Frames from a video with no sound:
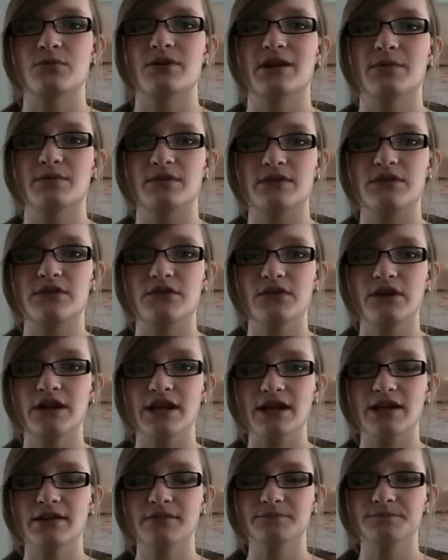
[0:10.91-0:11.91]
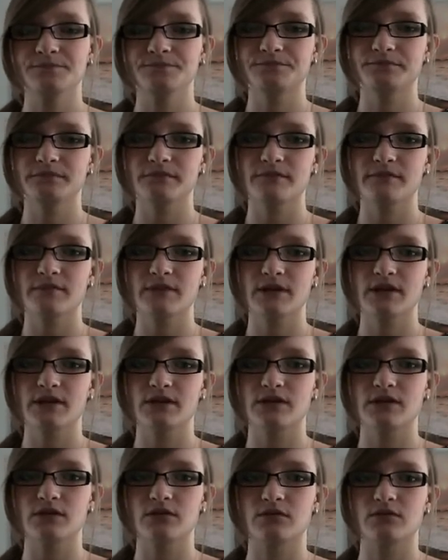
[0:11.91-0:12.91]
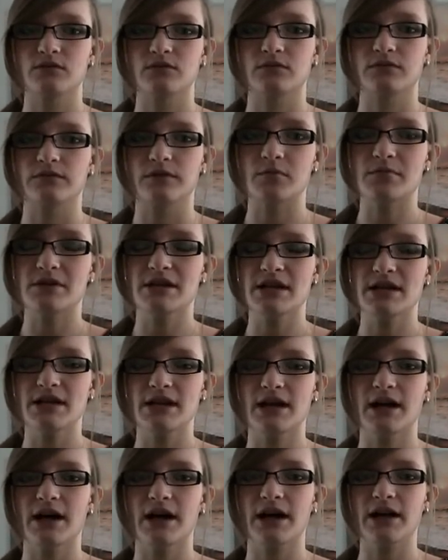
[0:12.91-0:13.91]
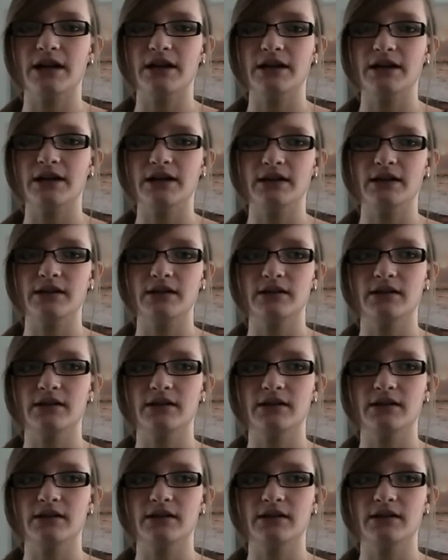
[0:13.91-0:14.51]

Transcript: when I was 3, so for me I